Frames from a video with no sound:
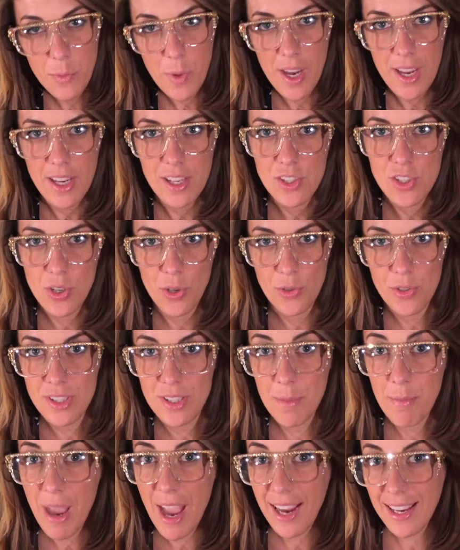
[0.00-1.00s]
why I chose
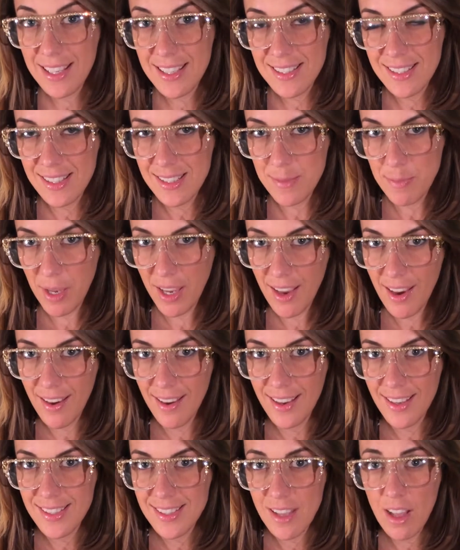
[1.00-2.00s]
the baggies is
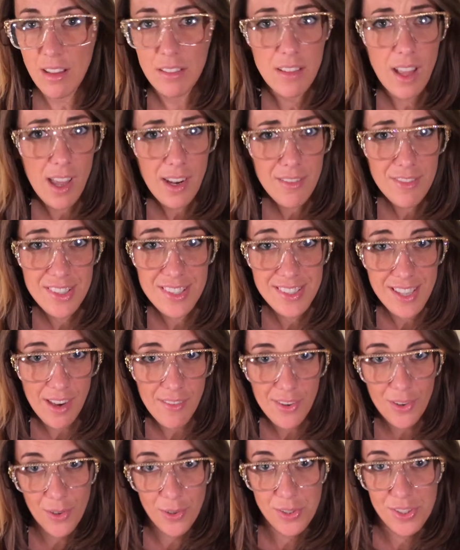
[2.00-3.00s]
because a lot of us have
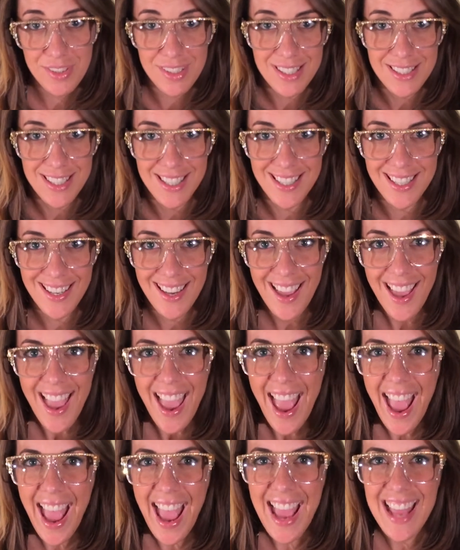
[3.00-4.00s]
OCD.
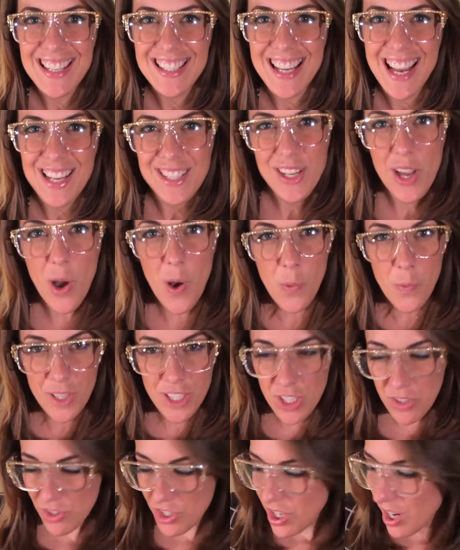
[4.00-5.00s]
And I know when
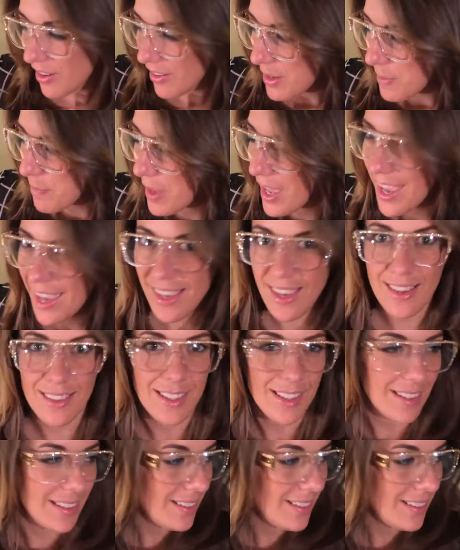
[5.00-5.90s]
you cherry pick and get a